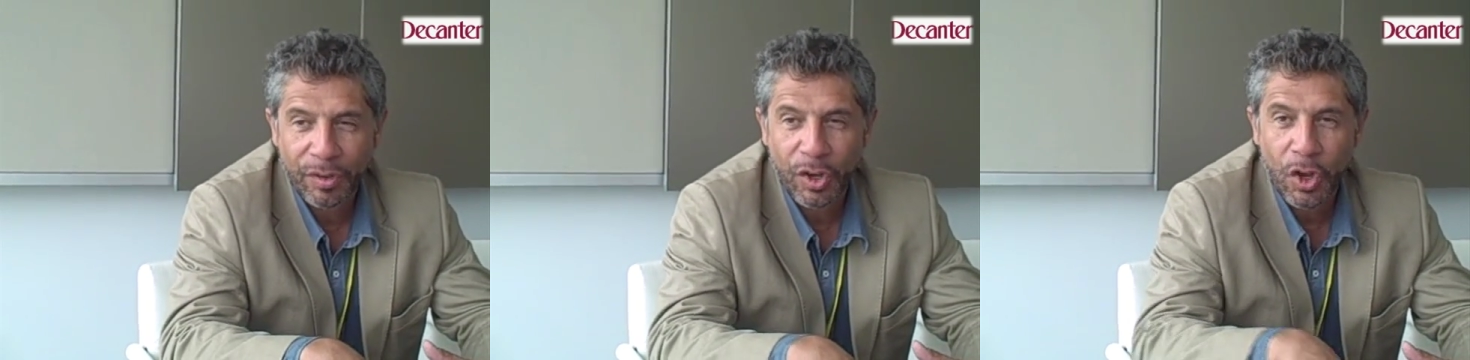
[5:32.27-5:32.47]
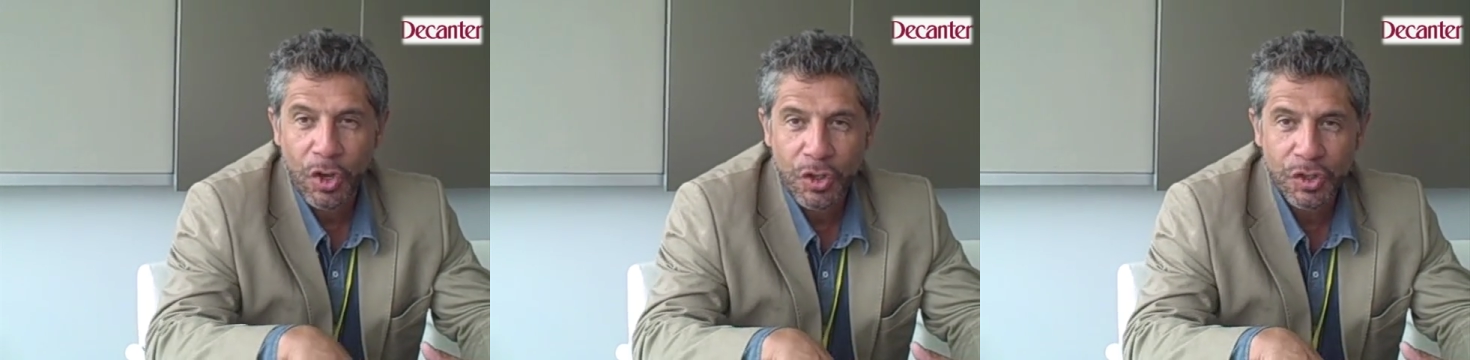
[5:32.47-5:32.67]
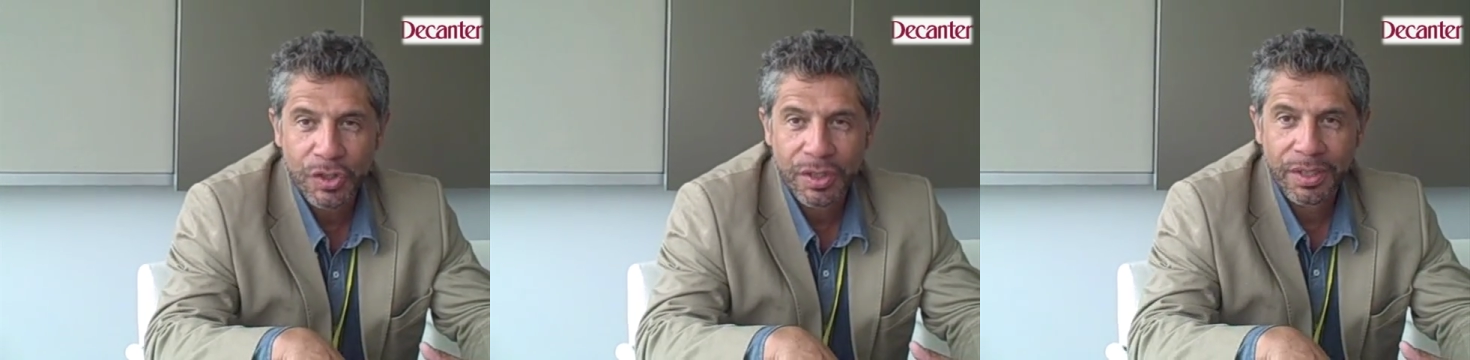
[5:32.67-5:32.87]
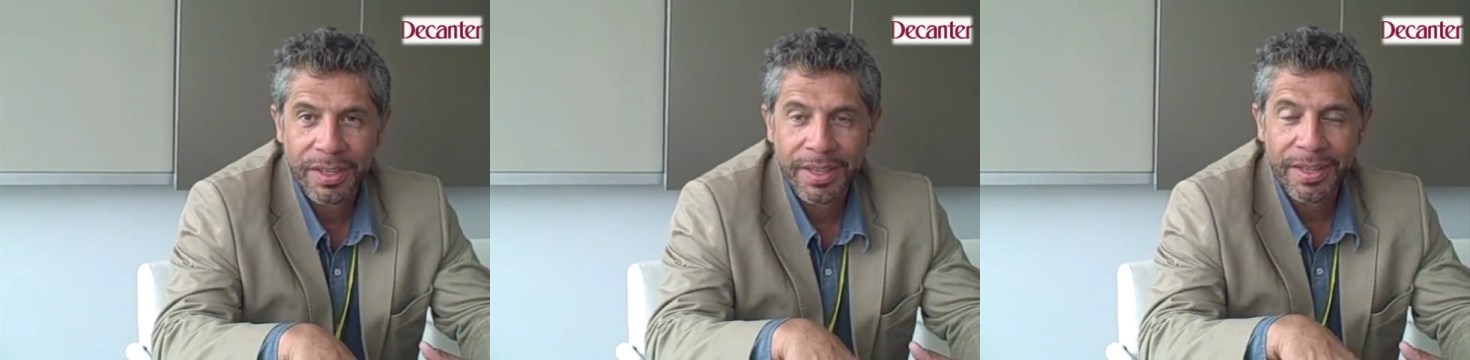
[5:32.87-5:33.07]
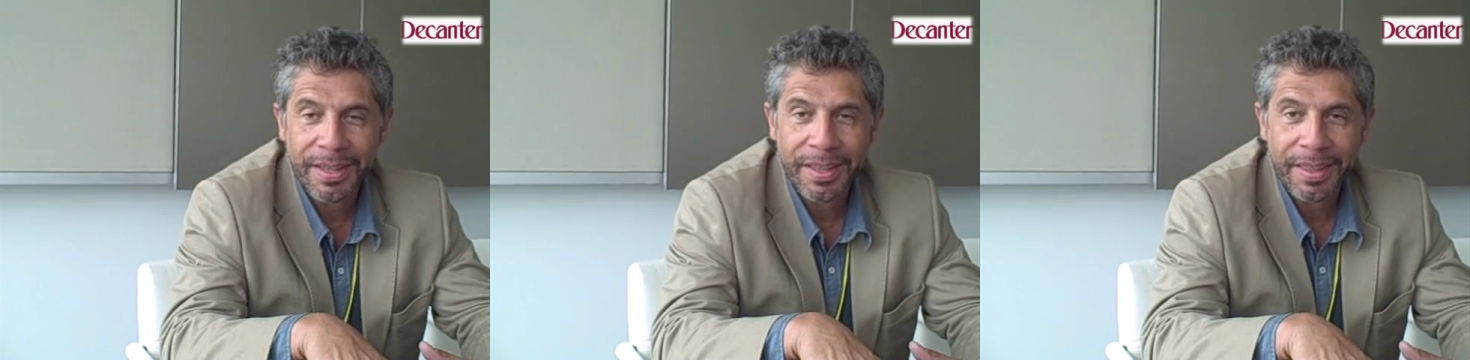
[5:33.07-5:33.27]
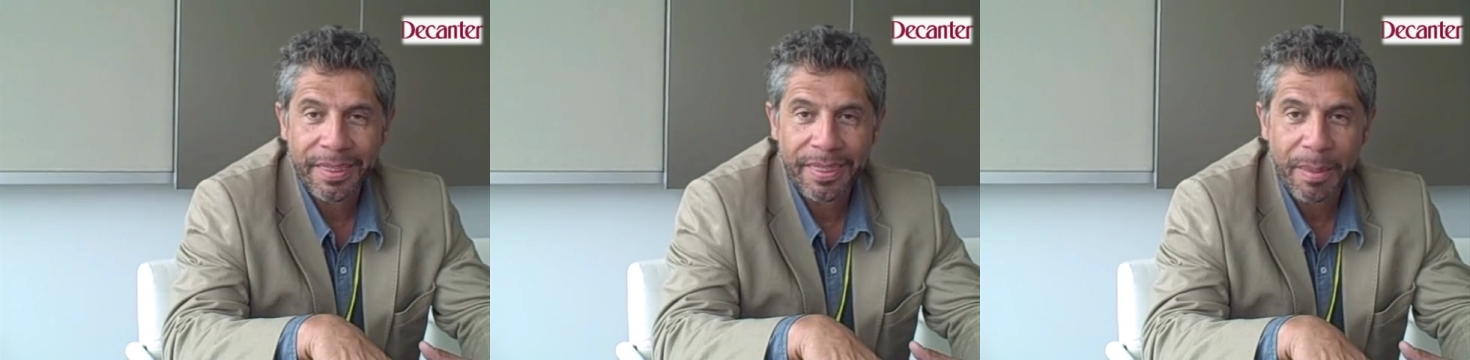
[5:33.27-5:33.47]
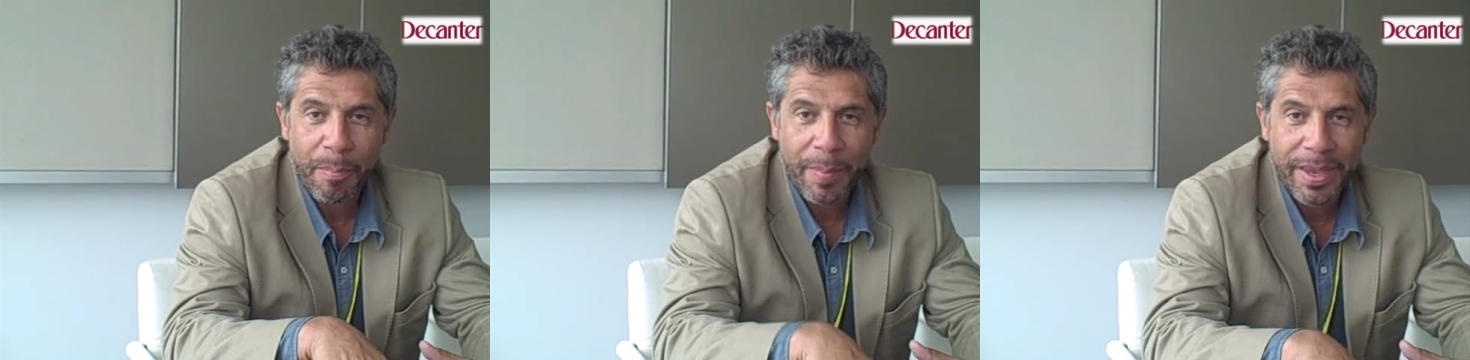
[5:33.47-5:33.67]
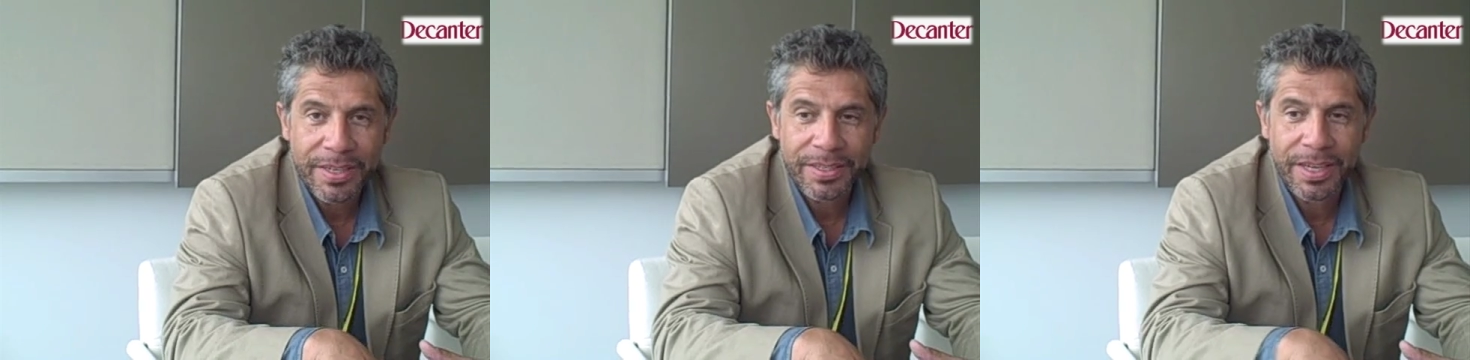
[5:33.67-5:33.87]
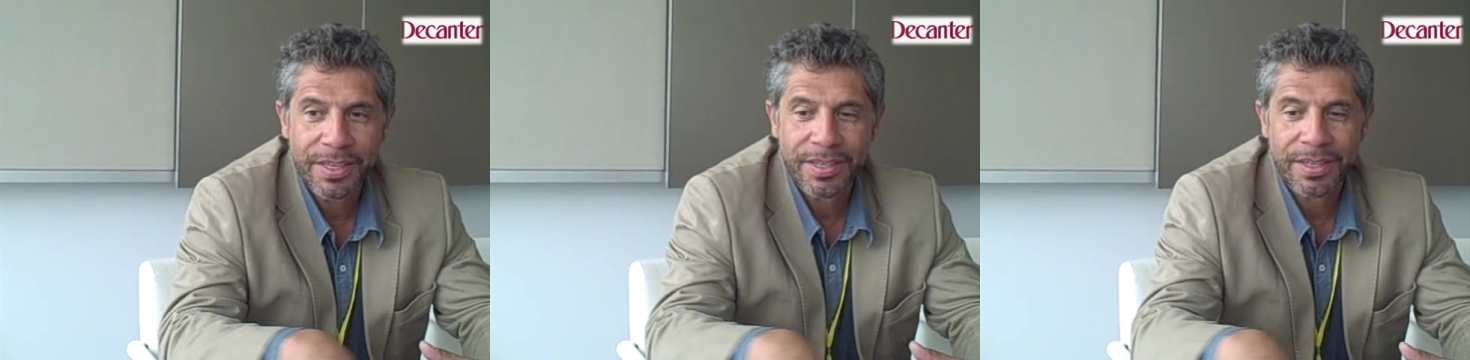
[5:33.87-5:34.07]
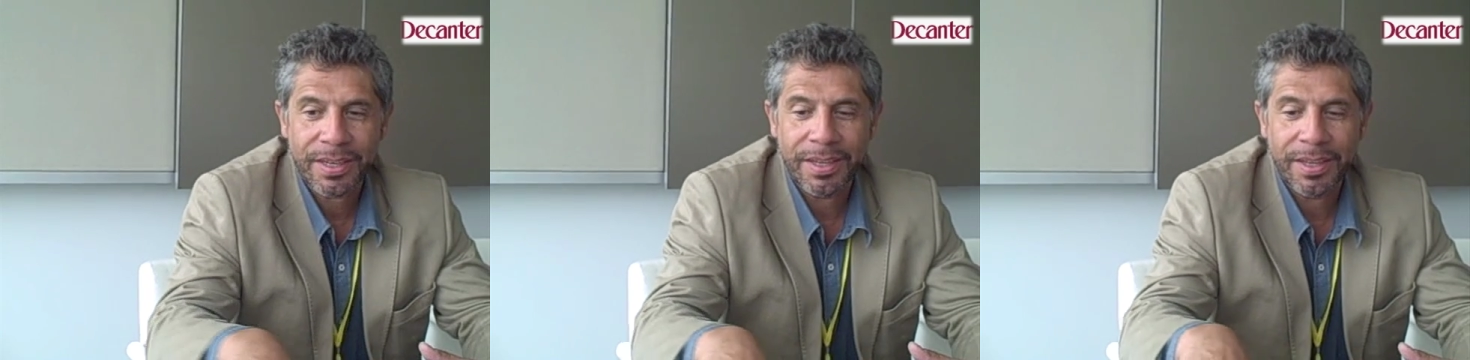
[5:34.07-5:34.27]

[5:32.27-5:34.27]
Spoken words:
lost the message.